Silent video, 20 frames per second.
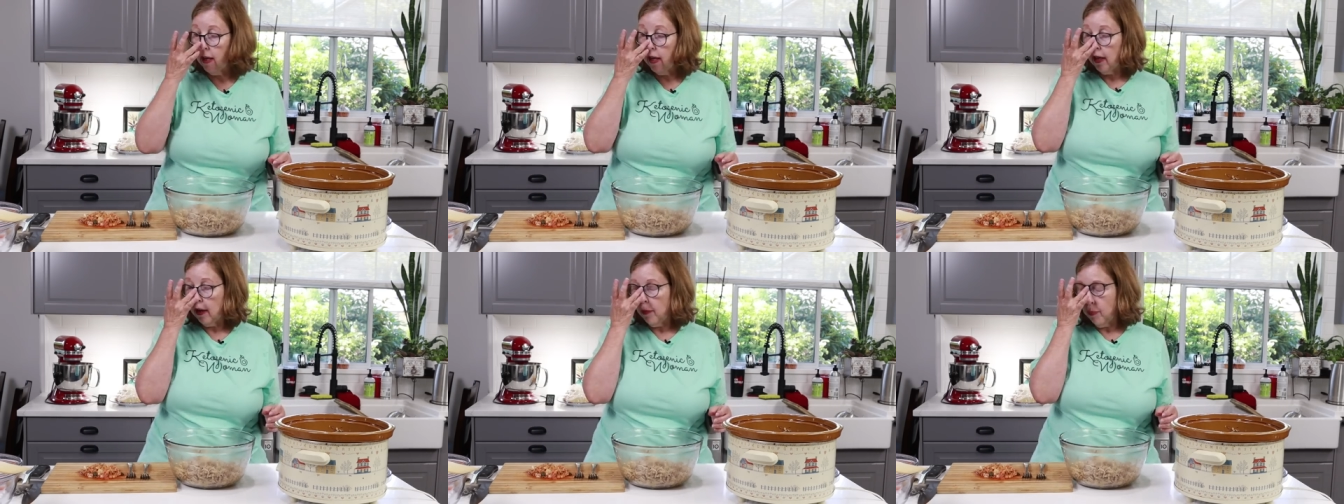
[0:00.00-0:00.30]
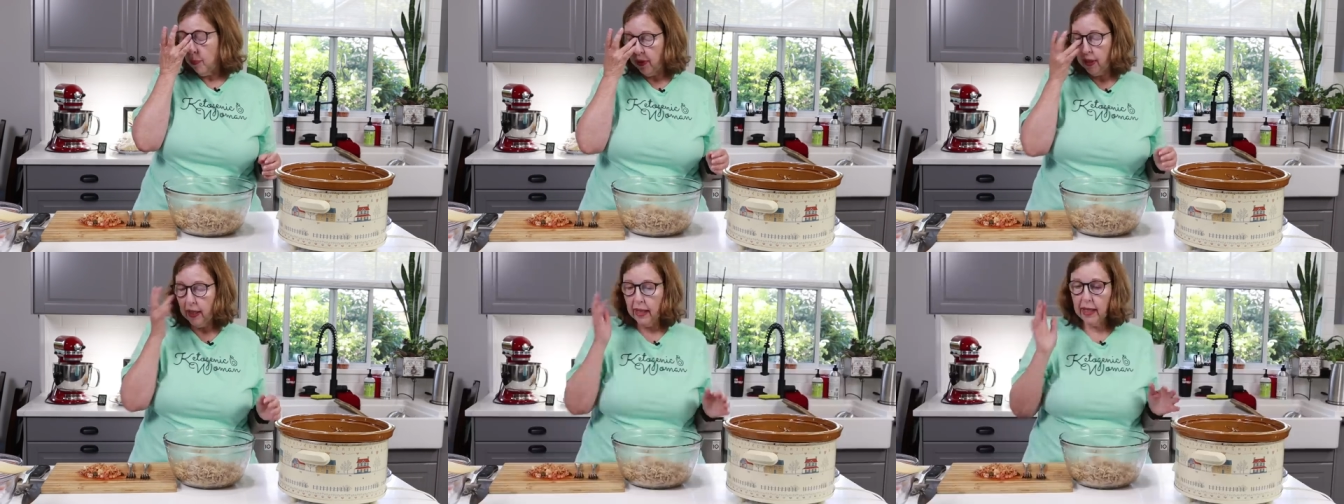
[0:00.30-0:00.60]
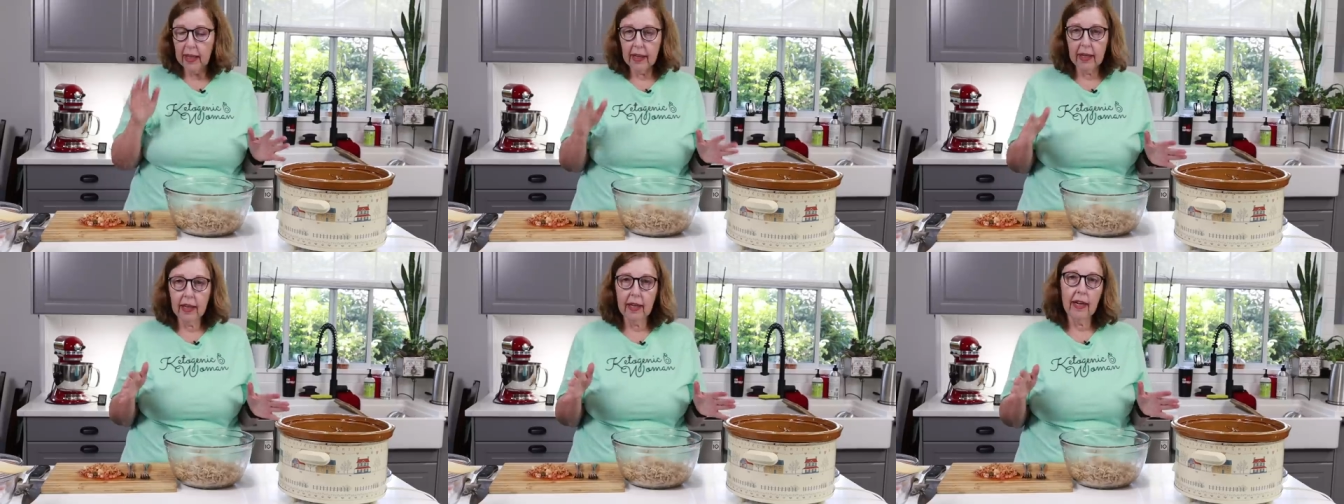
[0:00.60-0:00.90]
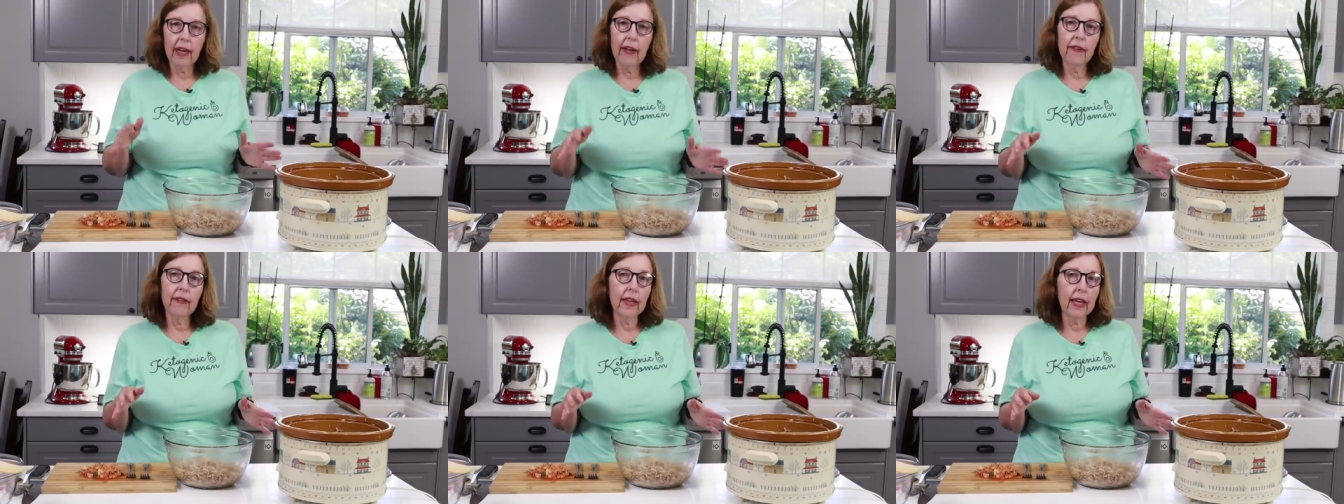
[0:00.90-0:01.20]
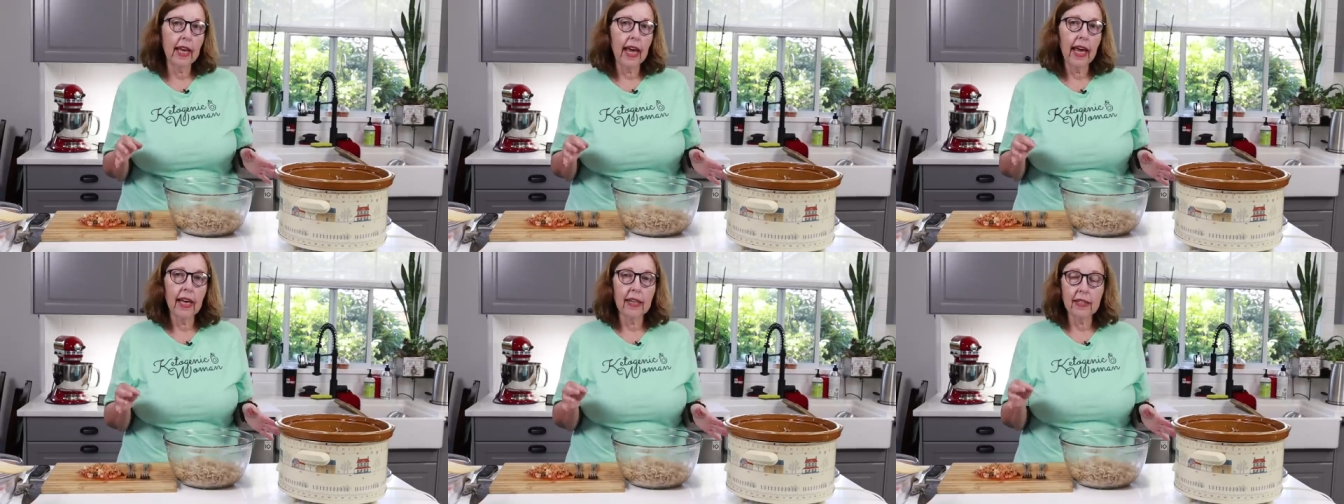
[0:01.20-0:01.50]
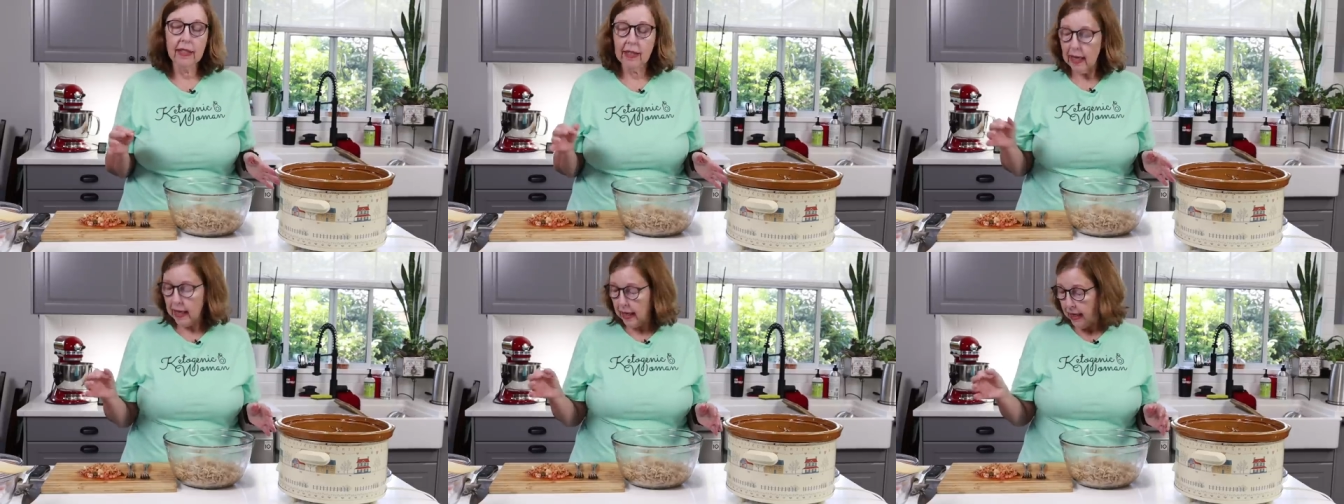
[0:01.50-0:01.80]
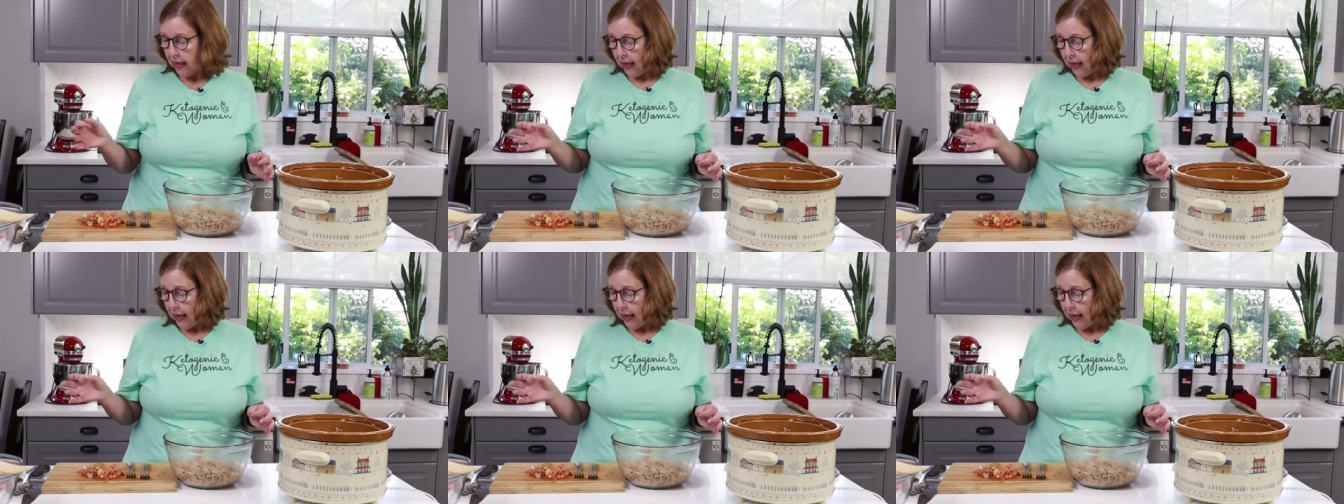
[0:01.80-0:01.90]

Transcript: and I'm putting it in at the end,